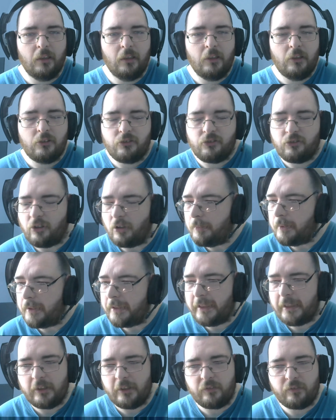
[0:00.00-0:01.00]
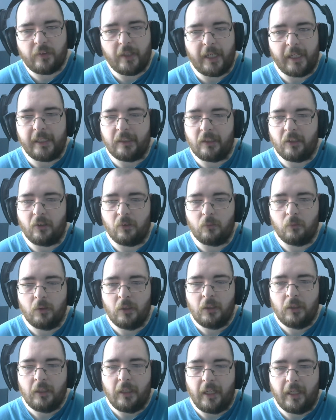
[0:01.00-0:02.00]
for Halo,
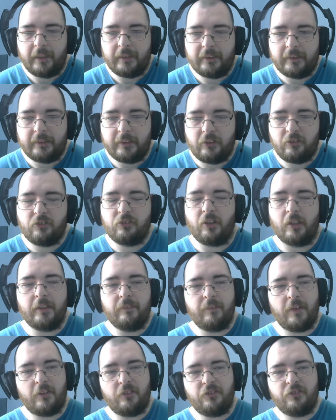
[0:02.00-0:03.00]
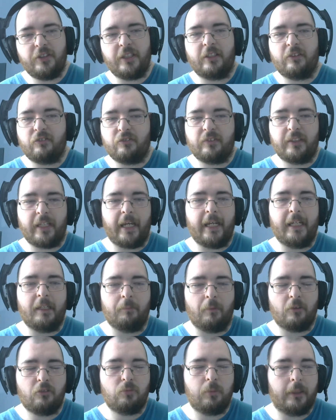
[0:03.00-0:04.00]
and this is only their 6th
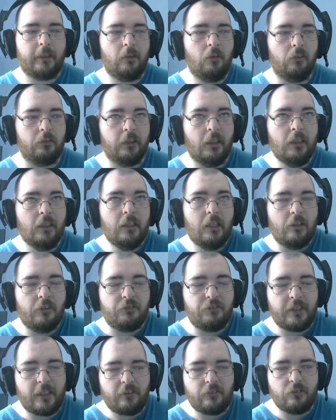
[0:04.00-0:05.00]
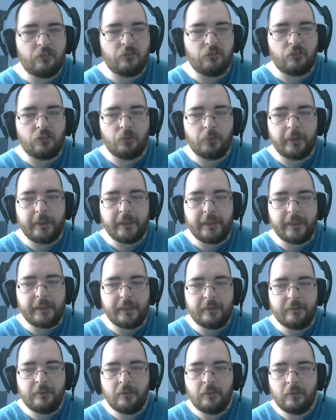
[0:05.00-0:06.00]
game. I swear to God, Assassin's
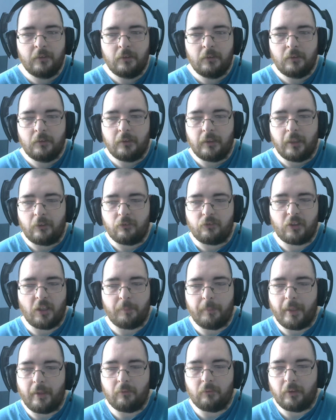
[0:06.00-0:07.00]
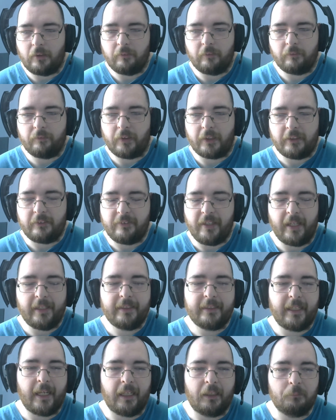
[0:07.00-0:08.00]
Creed has come out like fucking
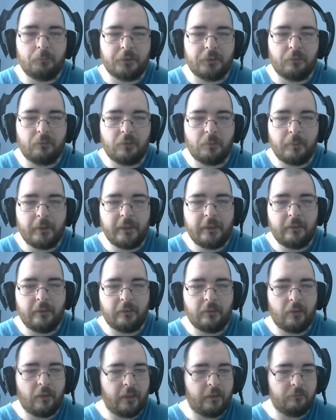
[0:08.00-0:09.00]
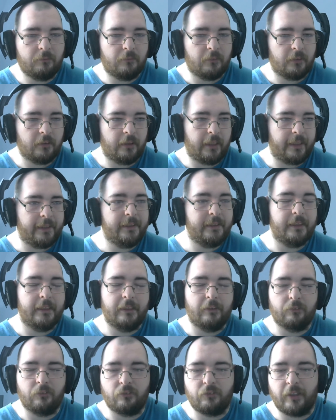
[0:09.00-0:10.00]
10 games, you know what I mean, in like 8
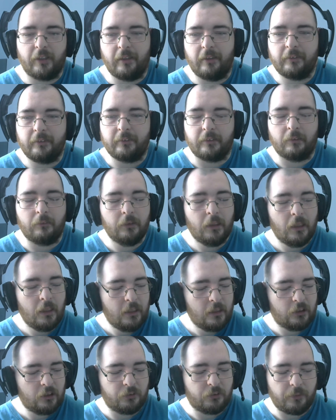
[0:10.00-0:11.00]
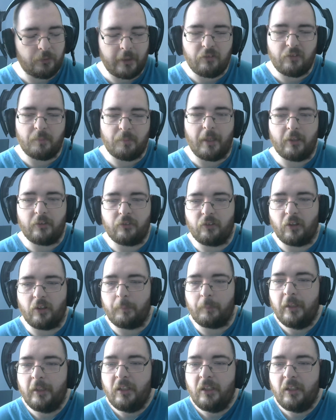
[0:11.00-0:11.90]
years or something, I don't know, crazy amount of time.